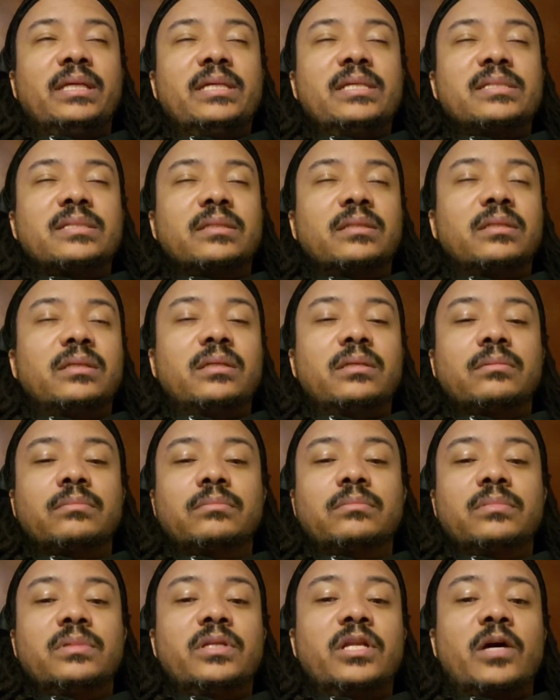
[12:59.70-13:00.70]
easily
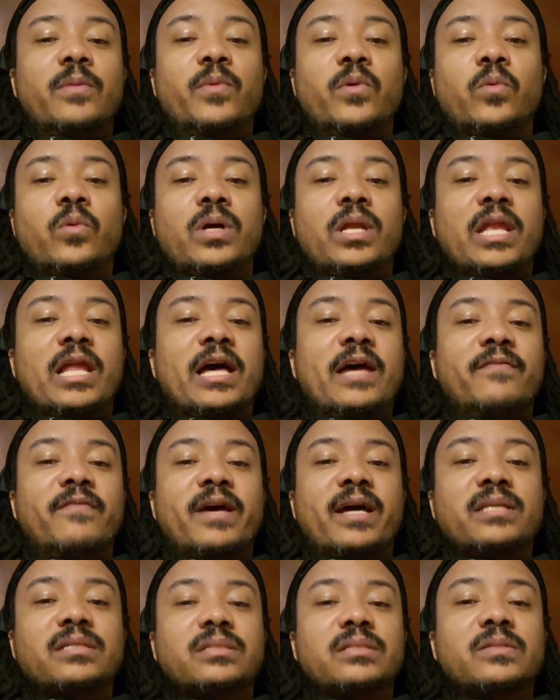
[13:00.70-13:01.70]
number one
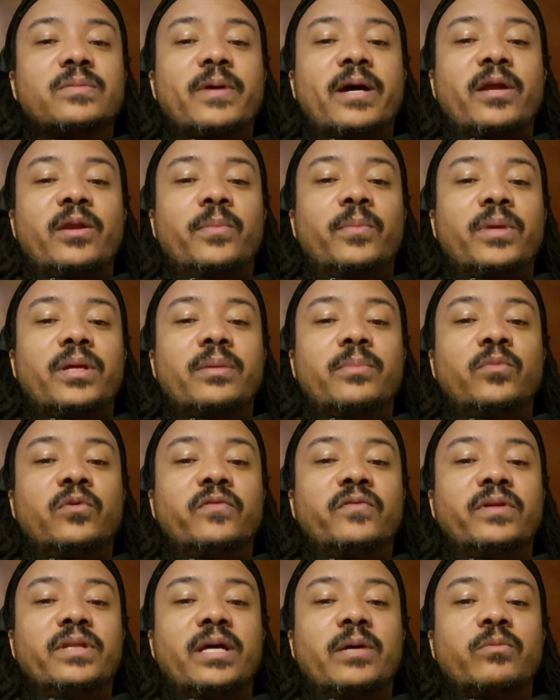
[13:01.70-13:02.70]
live action Spider Man
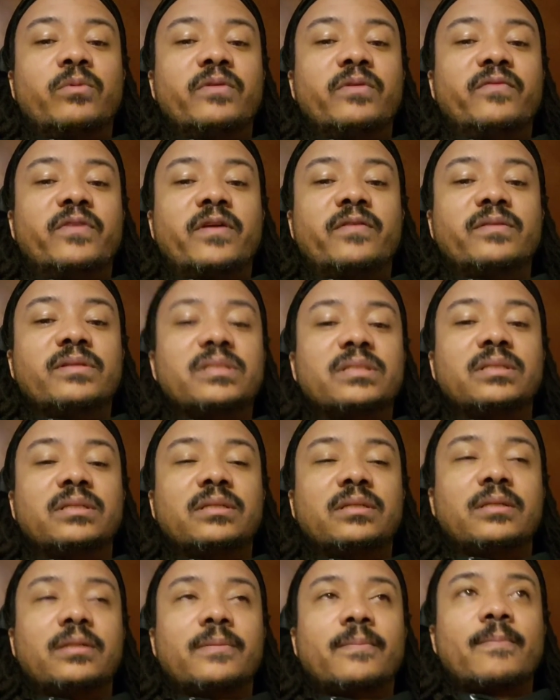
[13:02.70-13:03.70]
movie that we've ever seen.
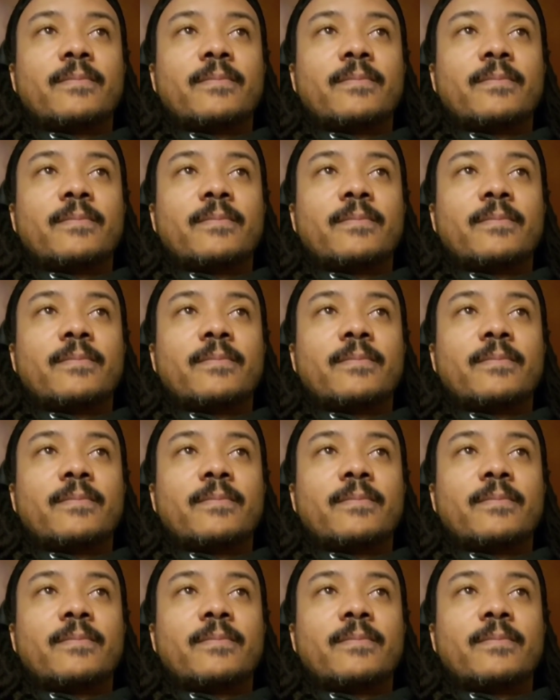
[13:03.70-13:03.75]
